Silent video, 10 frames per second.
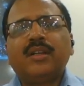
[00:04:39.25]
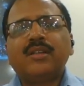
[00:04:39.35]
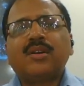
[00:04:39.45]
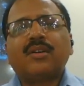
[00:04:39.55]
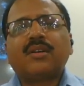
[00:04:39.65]
It
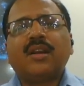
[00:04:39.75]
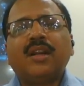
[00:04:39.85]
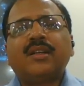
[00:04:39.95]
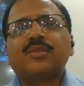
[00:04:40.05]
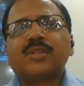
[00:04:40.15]
is not
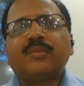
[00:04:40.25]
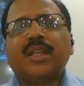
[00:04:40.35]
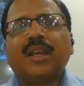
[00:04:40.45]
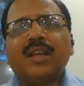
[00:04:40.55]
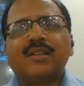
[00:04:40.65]
related to
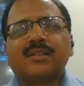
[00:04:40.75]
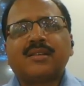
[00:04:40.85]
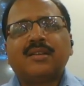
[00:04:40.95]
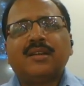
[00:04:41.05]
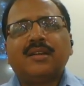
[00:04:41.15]
something
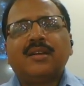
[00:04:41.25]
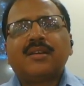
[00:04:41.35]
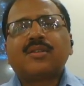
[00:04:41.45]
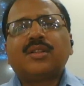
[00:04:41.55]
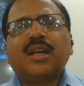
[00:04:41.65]
else.
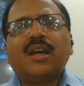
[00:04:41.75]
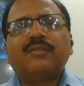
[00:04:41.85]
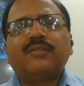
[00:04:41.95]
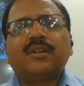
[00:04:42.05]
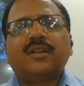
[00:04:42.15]
So they
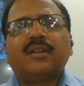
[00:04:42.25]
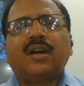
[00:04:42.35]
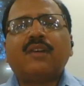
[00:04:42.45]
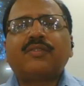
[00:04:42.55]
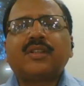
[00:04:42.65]
have,
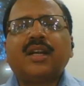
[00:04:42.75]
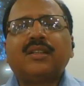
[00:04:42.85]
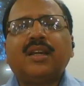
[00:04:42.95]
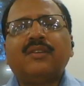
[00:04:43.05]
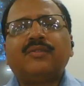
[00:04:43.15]
after
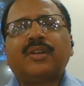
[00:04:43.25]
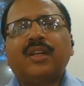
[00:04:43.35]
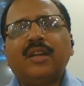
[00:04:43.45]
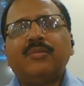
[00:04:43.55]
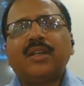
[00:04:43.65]
that, they have
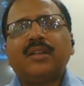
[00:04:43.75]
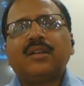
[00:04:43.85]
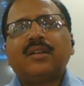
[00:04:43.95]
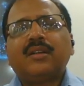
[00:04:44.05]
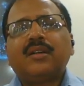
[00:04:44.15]
renamed it
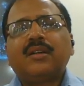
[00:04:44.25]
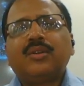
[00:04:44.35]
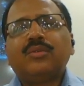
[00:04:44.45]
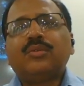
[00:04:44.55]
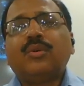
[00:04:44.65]

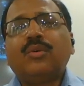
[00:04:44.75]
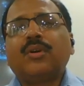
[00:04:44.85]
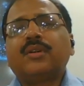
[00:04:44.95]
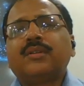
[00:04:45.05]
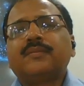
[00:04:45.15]
to
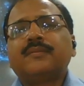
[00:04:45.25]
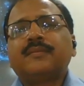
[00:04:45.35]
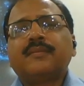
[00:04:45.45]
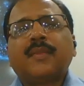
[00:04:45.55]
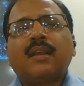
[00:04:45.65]
Oak.
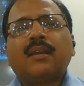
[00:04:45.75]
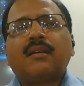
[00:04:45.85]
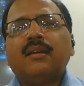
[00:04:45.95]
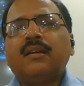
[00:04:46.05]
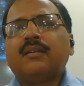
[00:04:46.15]

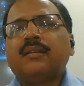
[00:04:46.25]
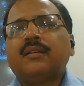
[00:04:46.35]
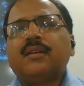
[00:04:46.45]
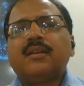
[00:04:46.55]
Clear?